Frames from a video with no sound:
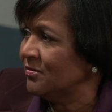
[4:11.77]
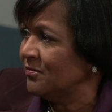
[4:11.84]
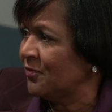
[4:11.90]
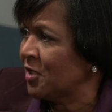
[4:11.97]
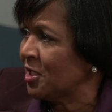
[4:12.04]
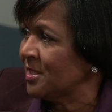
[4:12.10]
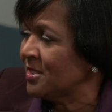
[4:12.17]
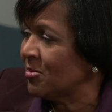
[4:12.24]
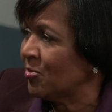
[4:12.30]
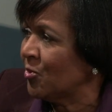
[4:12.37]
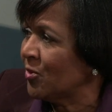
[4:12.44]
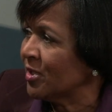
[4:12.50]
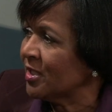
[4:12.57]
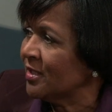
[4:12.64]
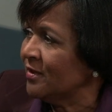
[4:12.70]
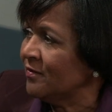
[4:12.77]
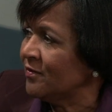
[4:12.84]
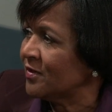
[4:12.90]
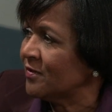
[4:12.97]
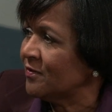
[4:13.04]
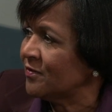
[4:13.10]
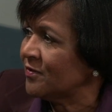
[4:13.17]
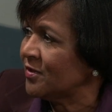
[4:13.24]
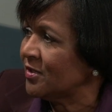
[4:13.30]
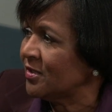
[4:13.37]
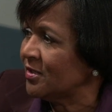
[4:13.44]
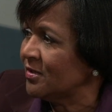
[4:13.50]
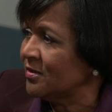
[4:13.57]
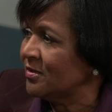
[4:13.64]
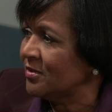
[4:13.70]
very supportive of
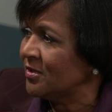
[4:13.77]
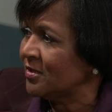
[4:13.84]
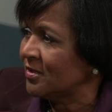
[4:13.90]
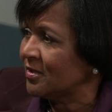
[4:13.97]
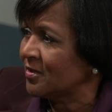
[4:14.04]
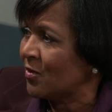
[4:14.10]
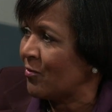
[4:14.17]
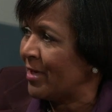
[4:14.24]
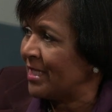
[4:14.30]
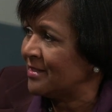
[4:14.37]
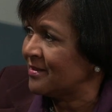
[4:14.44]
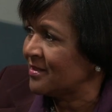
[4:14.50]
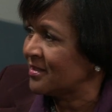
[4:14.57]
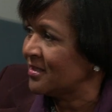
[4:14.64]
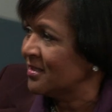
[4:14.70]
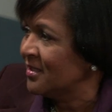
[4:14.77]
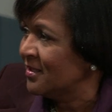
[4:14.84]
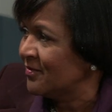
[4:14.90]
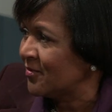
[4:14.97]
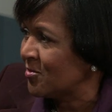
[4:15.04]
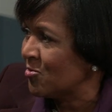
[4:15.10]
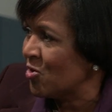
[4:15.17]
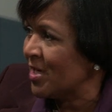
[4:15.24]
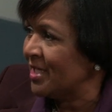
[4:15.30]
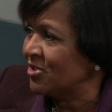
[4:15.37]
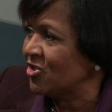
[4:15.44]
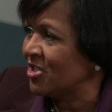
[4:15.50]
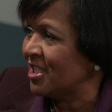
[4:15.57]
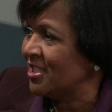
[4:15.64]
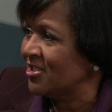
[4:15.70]
your quest for more
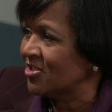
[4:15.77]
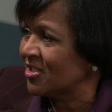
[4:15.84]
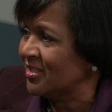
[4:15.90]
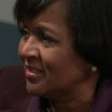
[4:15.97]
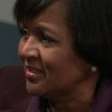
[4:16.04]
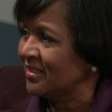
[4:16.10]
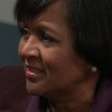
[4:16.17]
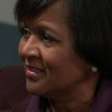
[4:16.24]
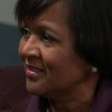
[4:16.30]
education?